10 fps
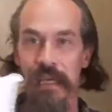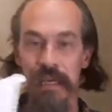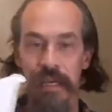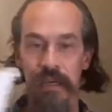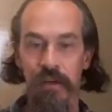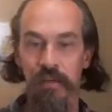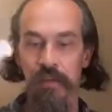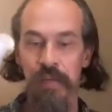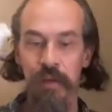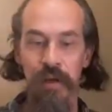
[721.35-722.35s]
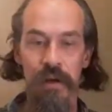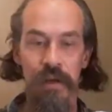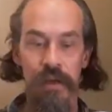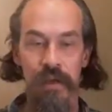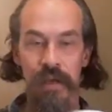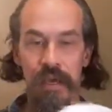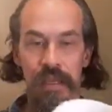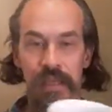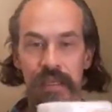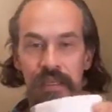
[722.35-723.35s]
a creamer,
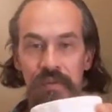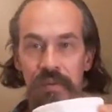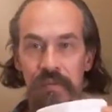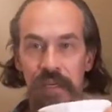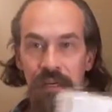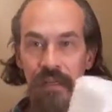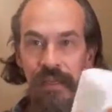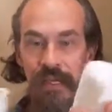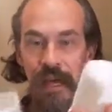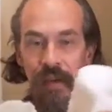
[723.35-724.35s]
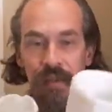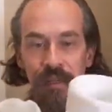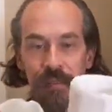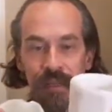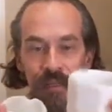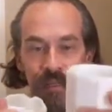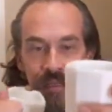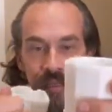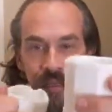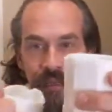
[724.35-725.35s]
and this would be called a goblet because
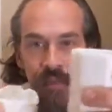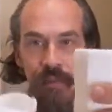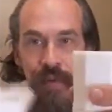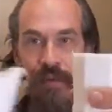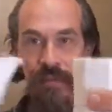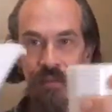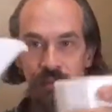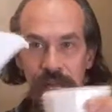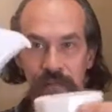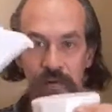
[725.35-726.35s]
of the pedestal